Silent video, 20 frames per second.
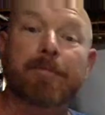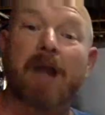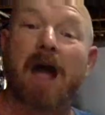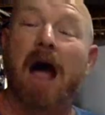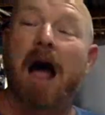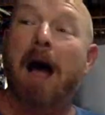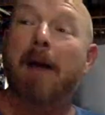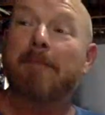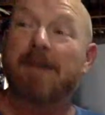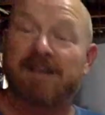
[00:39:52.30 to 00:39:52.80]

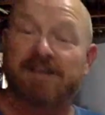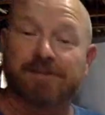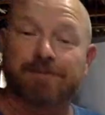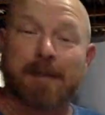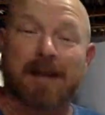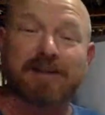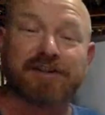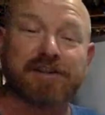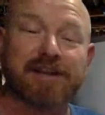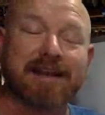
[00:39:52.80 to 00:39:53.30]

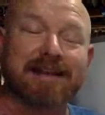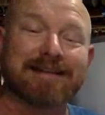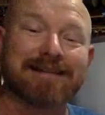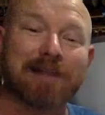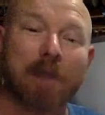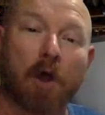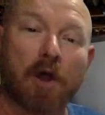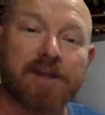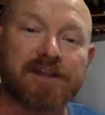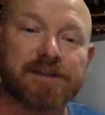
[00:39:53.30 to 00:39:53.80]
especially in
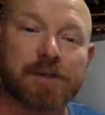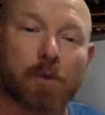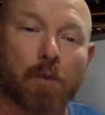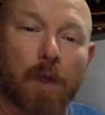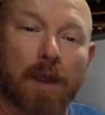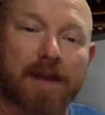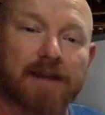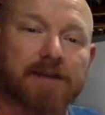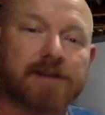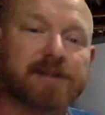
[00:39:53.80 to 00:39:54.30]
lighter
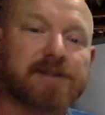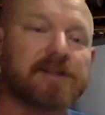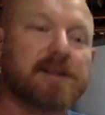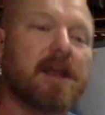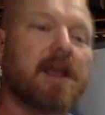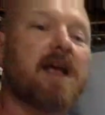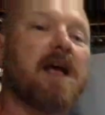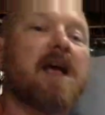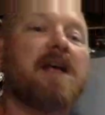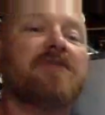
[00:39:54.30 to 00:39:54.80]
winds,
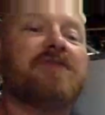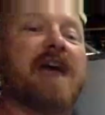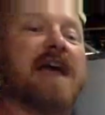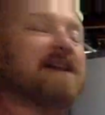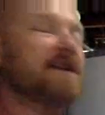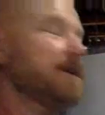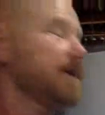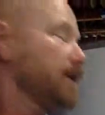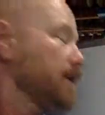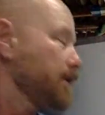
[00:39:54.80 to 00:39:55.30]

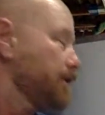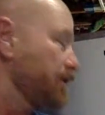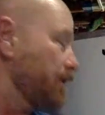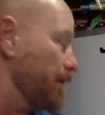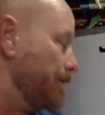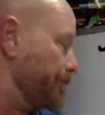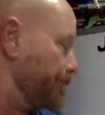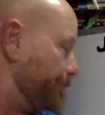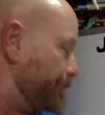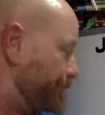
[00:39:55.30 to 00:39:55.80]
then
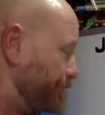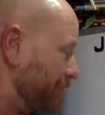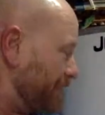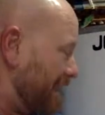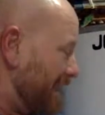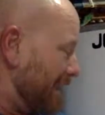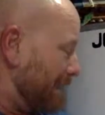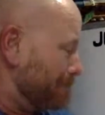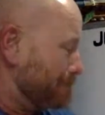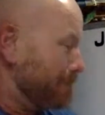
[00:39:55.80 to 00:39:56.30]

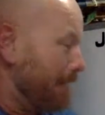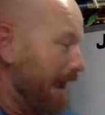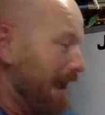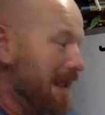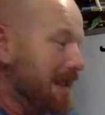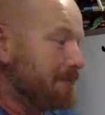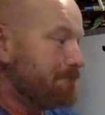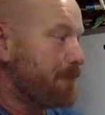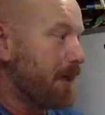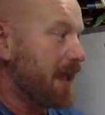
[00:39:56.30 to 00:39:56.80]
it
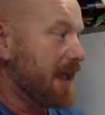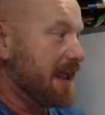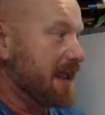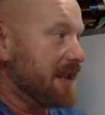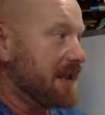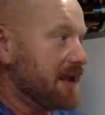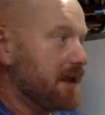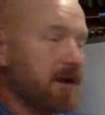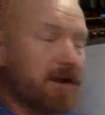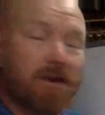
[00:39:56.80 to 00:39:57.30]
may
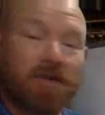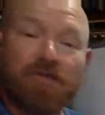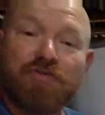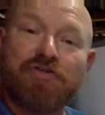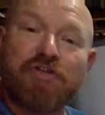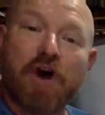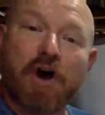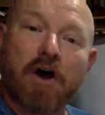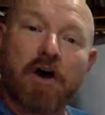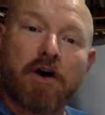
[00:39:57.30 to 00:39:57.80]
be
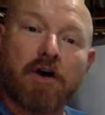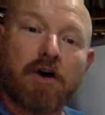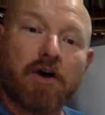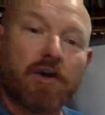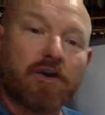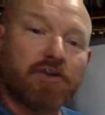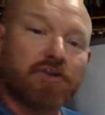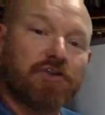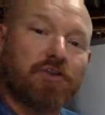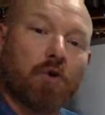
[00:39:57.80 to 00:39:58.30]
that
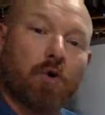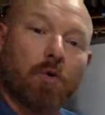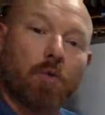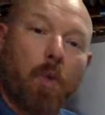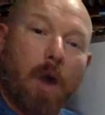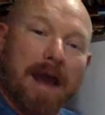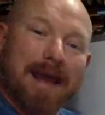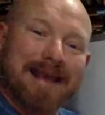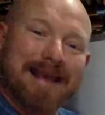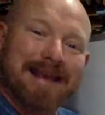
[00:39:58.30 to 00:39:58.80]
your
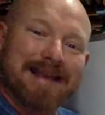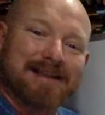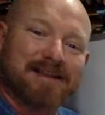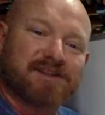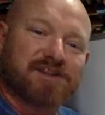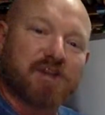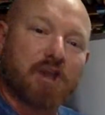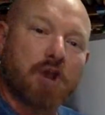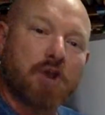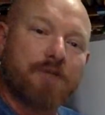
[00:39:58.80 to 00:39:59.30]
weight is
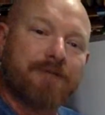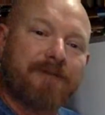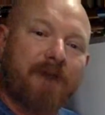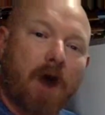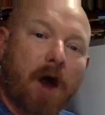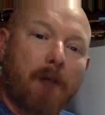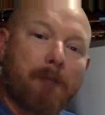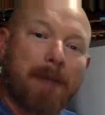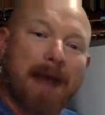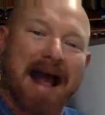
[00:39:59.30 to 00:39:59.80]
too
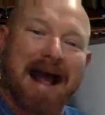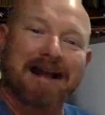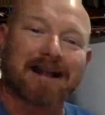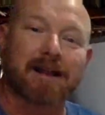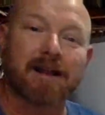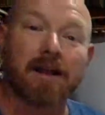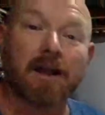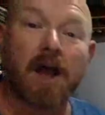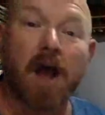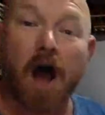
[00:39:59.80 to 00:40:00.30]
far back.
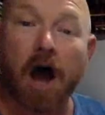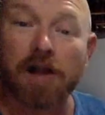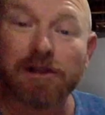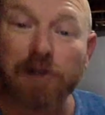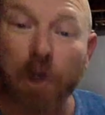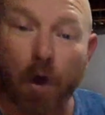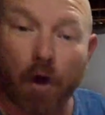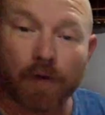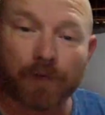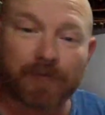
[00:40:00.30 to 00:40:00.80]
A
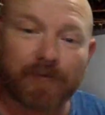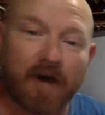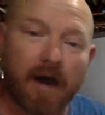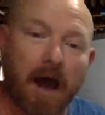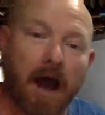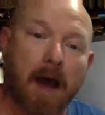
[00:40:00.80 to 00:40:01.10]
lot of